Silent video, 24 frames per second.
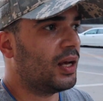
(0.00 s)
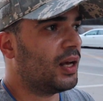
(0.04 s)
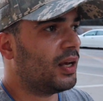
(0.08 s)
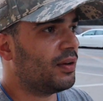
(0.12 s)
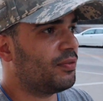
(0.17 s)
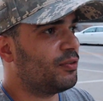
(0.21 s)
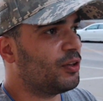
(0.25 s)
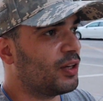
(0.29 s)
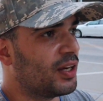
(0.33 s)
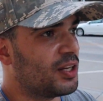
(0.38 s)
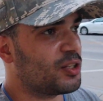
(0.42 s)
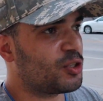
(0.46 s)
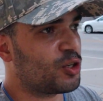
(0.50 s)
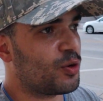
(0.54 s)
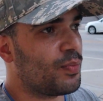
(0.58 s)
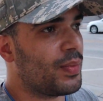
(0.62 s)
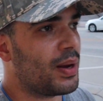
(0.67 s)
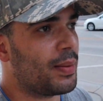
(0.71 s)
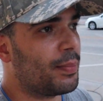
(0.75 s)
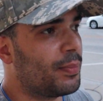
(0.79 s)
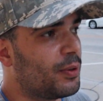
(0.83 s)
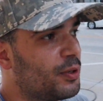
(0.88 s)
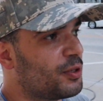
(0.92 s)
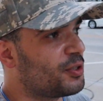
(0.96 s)
if you guys
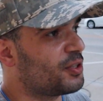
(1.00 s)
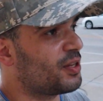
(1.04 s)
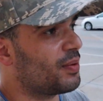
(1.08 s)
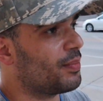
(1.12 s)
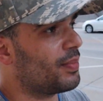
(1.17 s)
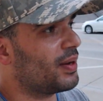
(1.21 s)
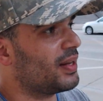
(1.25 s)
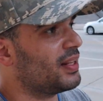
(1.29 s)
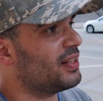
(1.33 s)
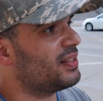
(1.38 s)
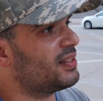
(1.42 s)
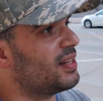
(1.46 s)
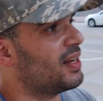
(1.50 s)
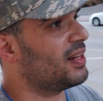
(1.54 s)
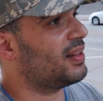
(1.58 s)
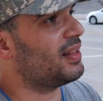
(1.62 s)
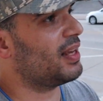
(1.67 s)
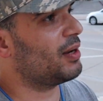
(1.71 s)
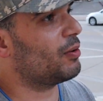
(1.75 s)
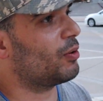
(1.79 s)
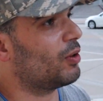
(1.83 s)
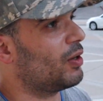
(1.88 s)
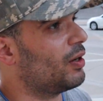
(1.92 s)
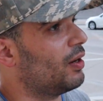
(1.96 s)
remember, somebody said
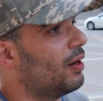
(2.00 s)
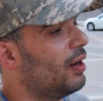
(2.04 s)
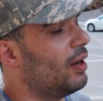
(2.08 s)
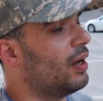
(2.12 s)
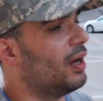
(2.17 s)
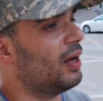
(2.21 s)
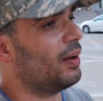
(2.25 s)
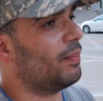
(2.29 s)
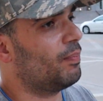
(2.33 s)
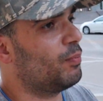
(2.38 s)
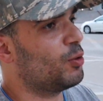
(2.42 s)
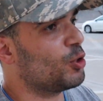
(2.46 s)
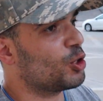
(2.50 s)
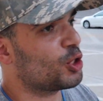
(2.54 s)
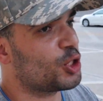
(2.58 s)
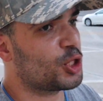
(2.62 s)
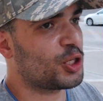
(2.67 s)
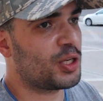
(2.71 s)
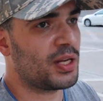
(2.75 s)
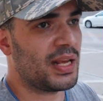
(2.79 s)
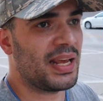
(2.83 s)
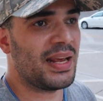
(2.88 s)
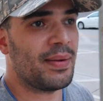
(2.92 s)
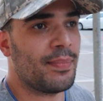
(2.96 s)
they were
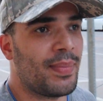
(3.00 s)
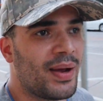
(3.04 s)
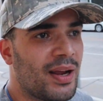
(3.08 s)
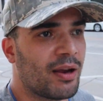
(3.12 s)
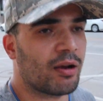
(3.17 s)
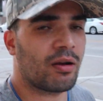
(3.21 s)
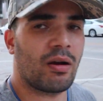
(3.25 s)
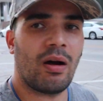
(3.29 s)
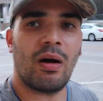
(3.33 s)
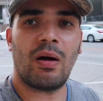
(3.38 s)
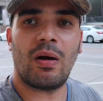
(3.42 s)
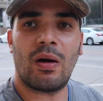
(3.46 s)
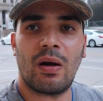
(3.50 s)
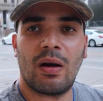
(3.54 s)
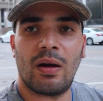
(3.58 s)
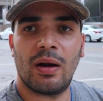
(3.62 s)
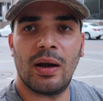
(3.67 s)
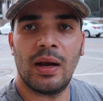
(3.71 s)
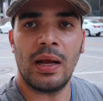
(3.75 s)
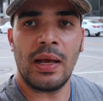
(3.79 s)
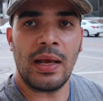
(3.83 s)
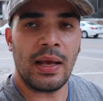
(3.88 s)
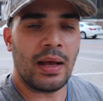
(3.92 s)
hit by a car,